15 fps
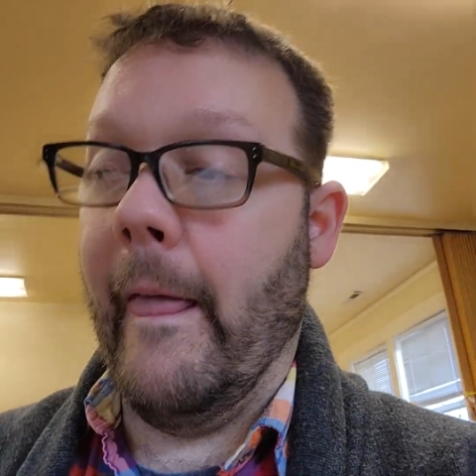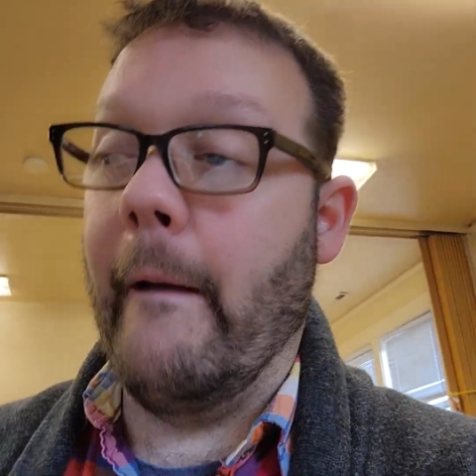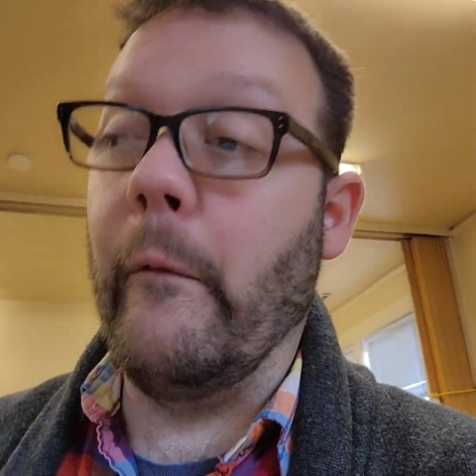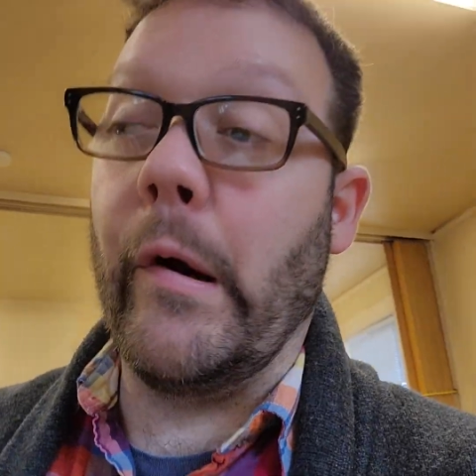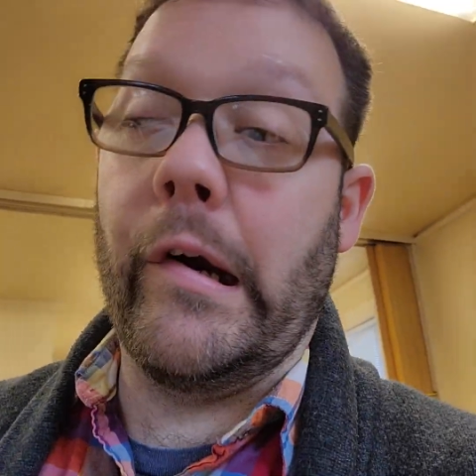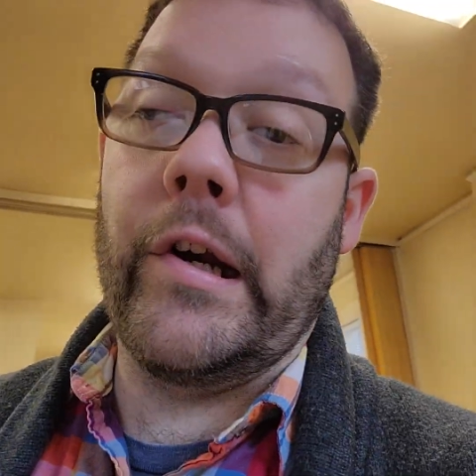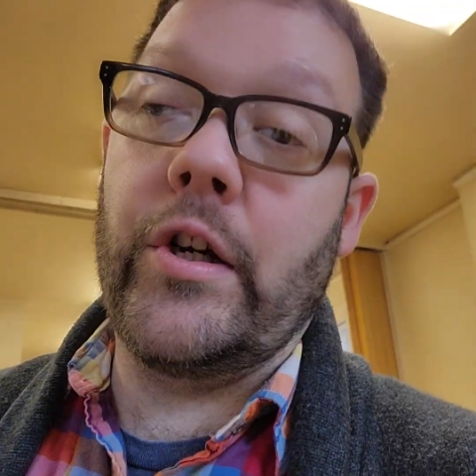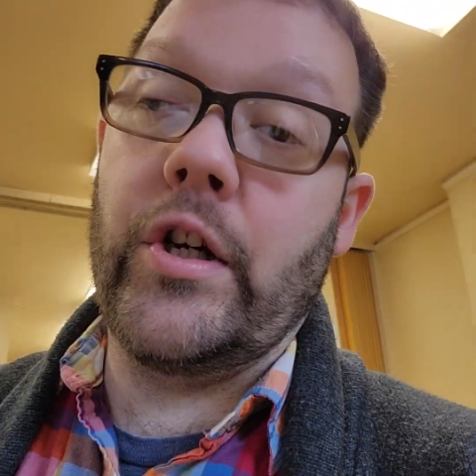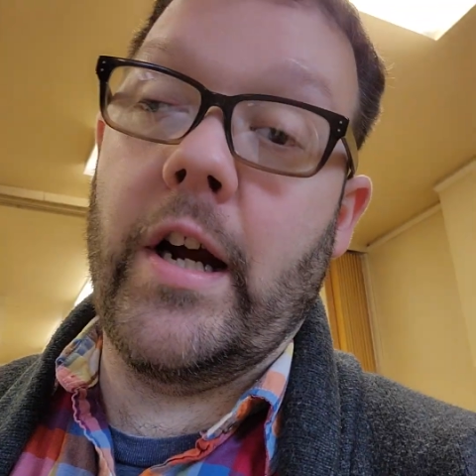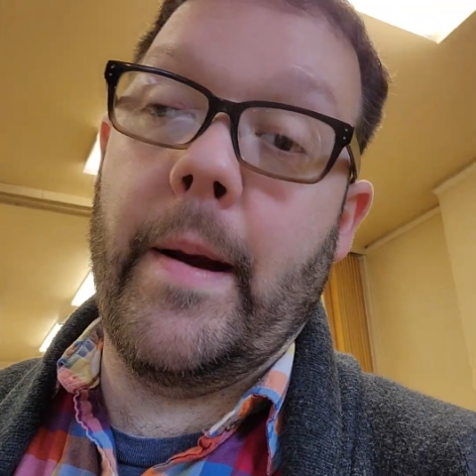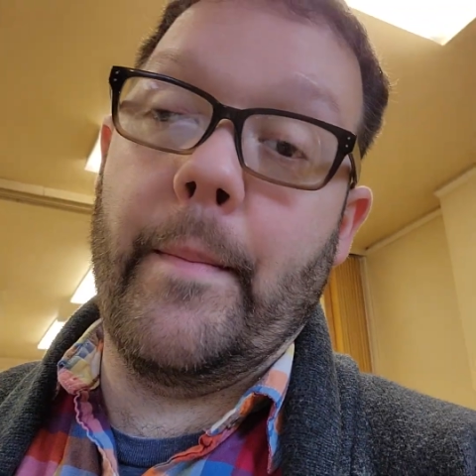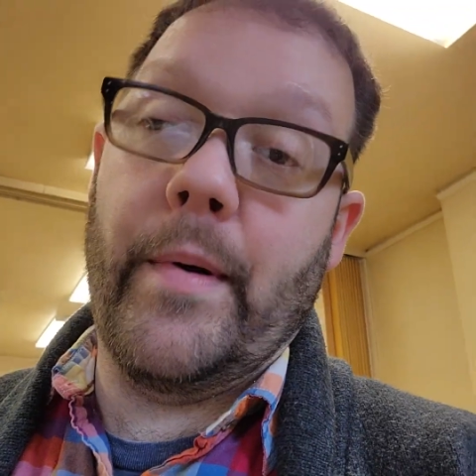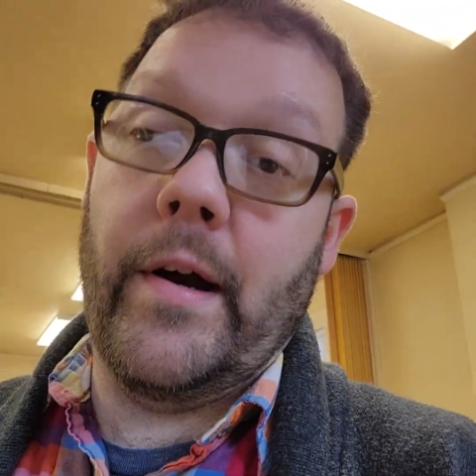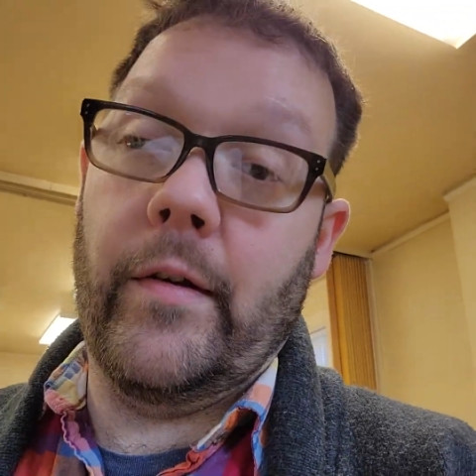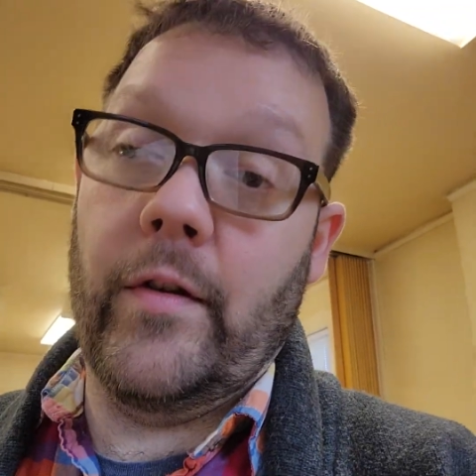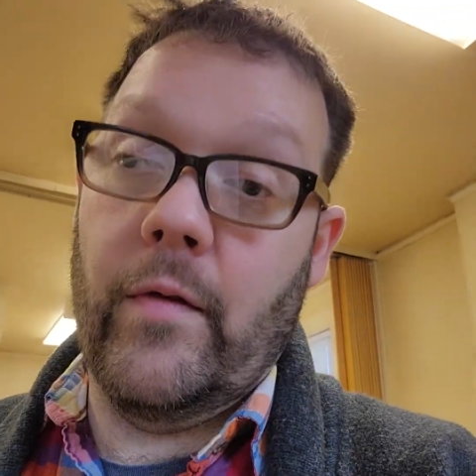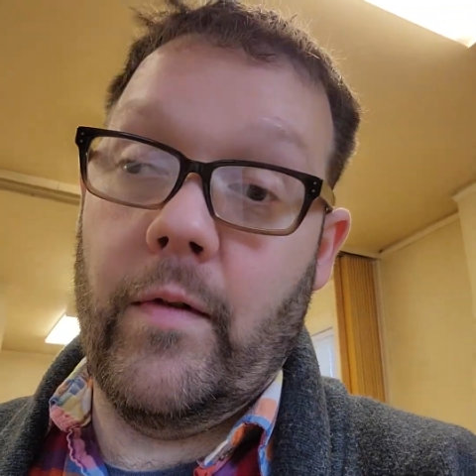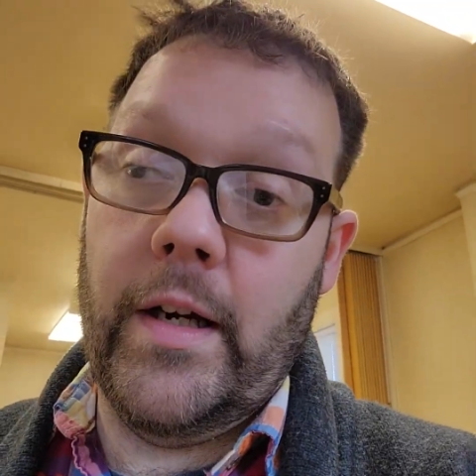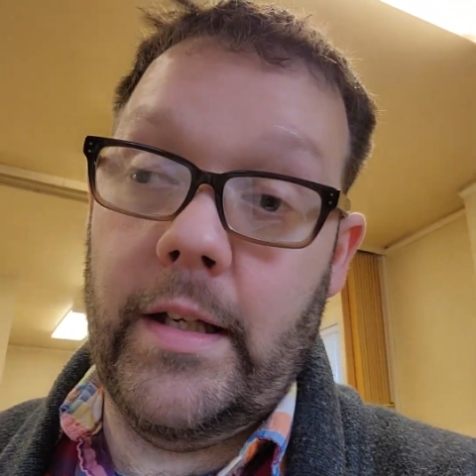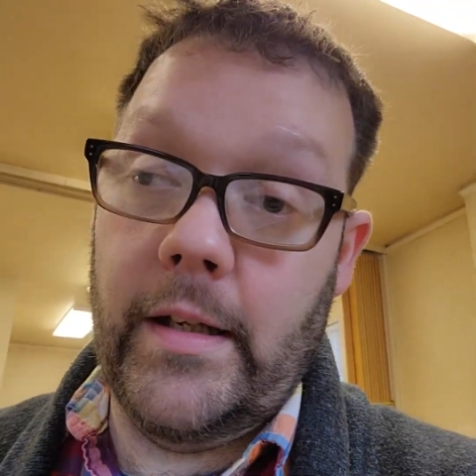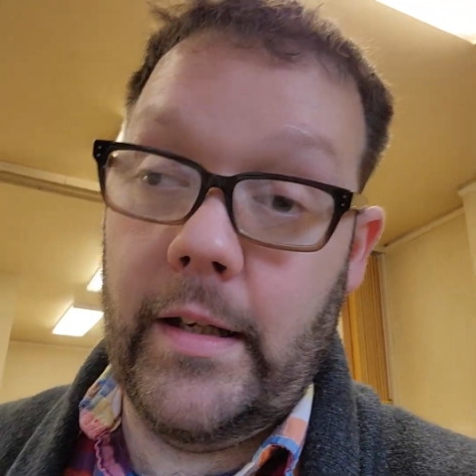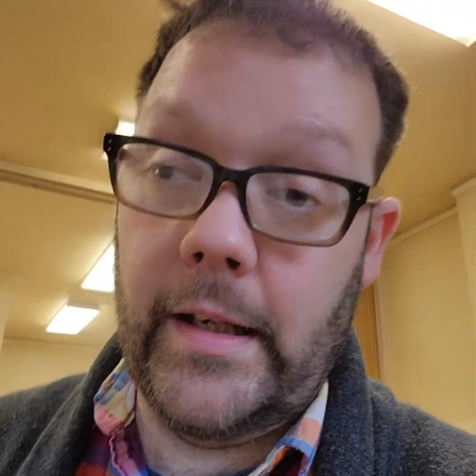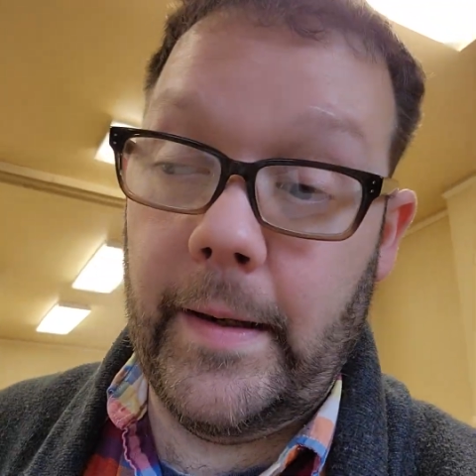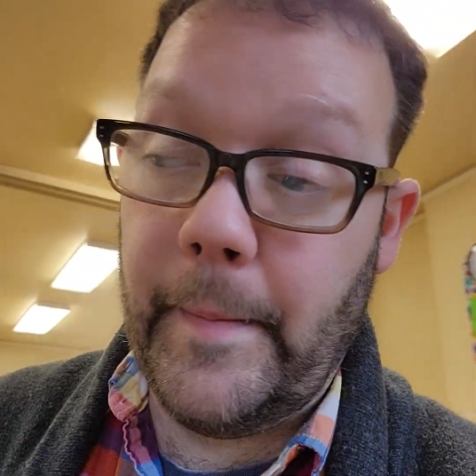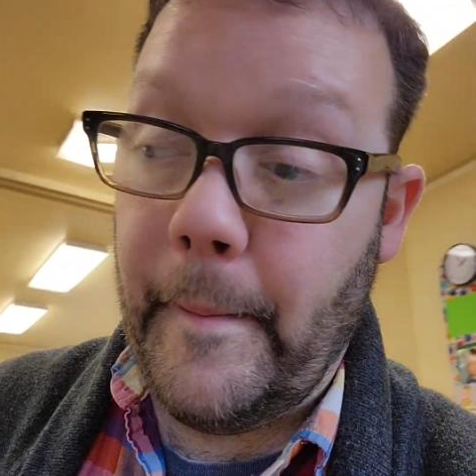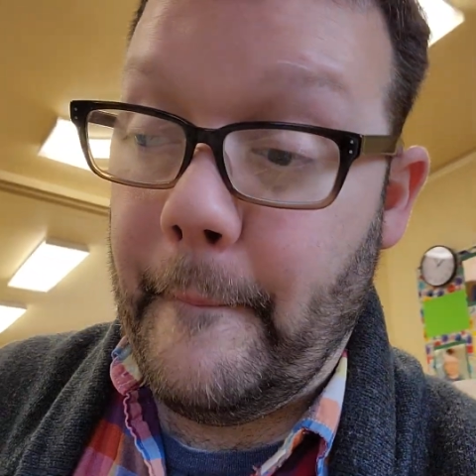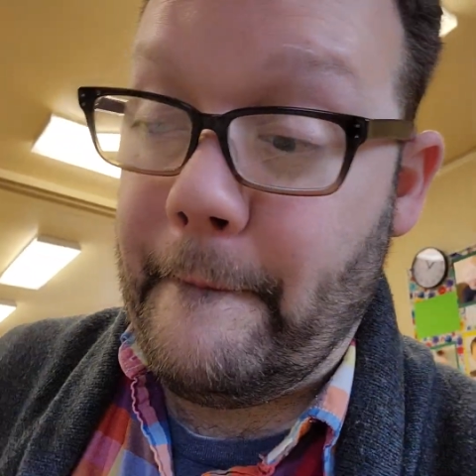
we're going to try and part the Red Sea.